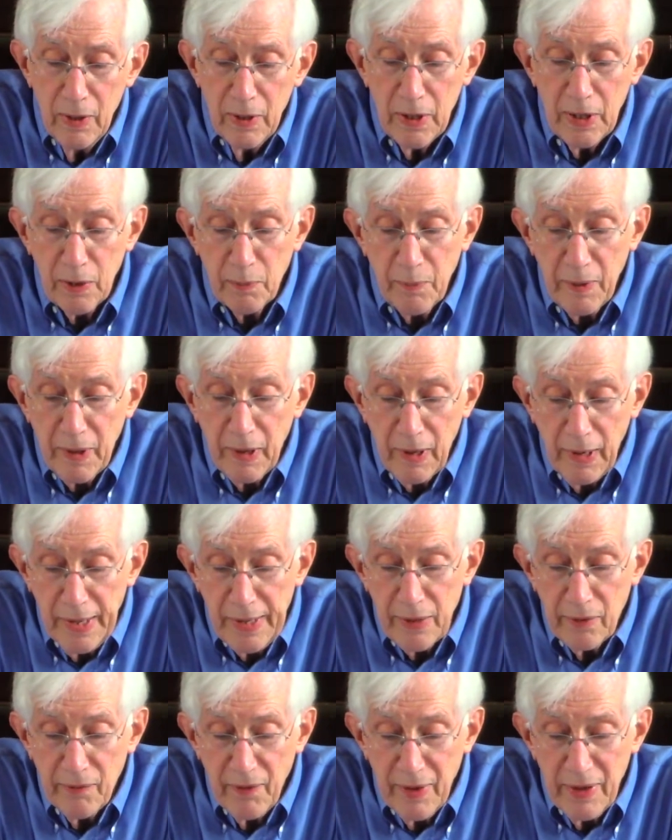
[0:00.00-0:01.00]
He admitted
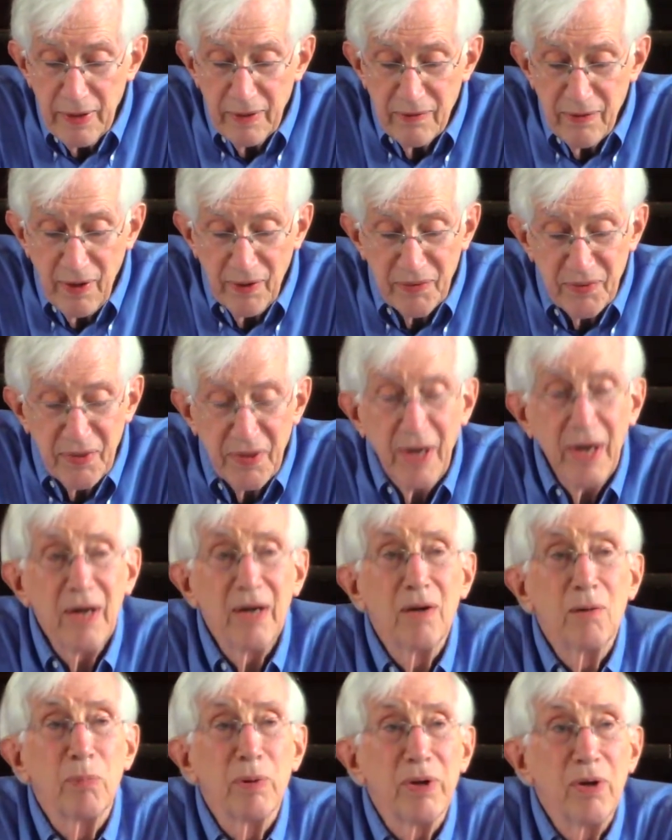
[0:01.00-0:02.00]
later that he felt
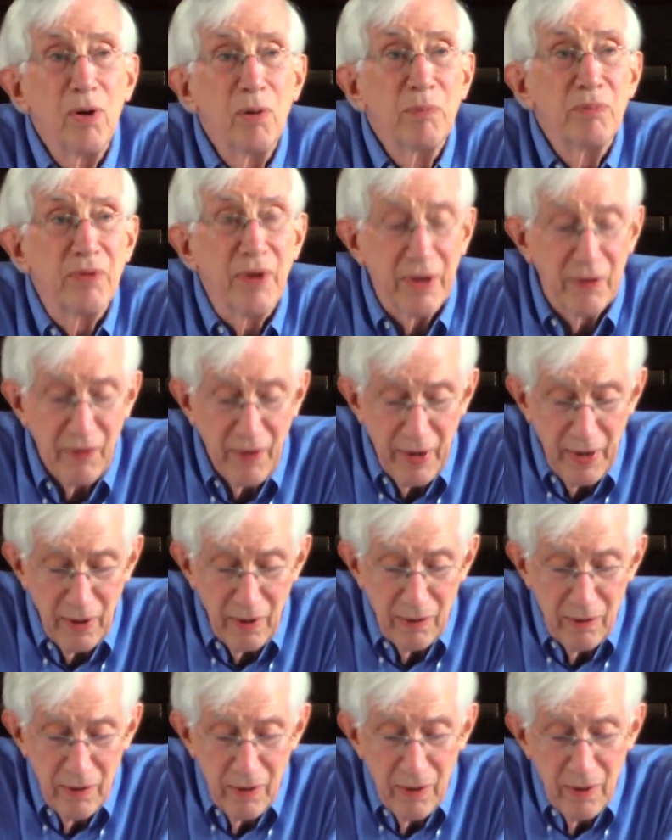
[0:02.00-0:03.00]
terribly homesick there
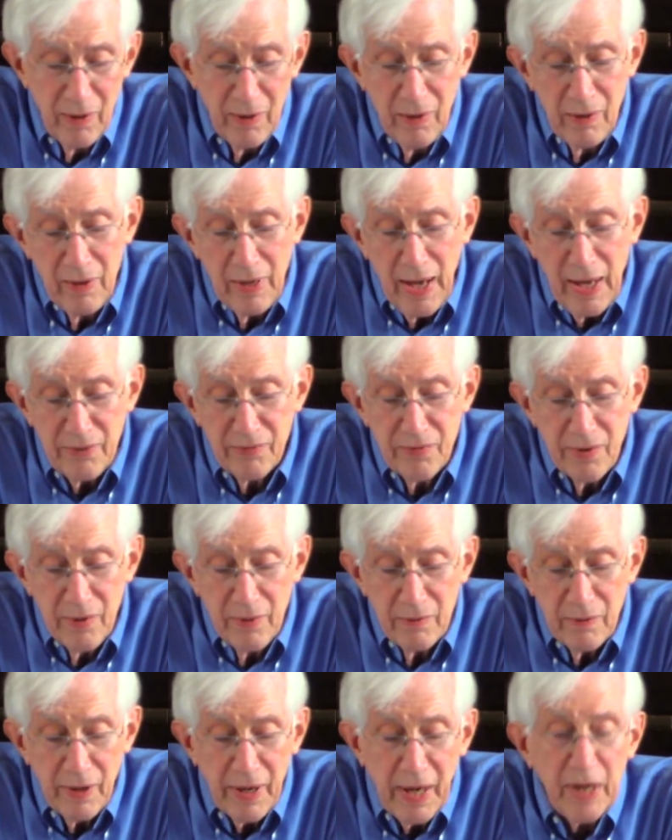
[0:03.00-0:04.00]
as
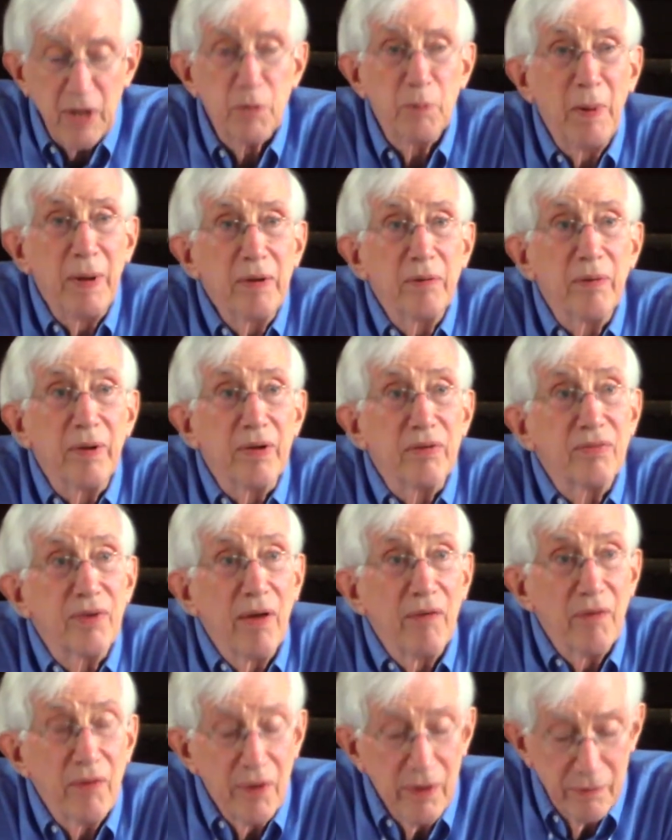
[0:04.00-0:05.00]
an expatriate
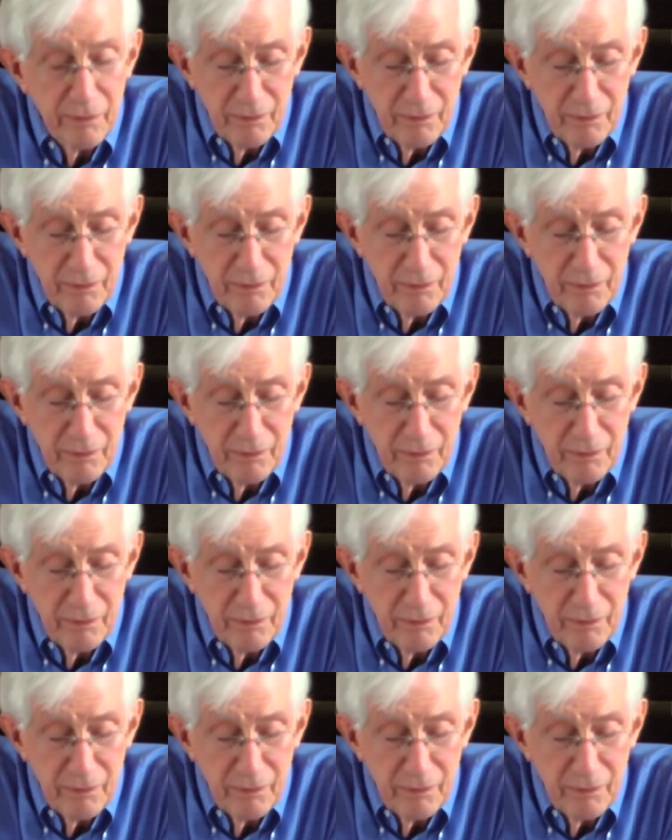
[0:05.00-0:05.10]
Southerner.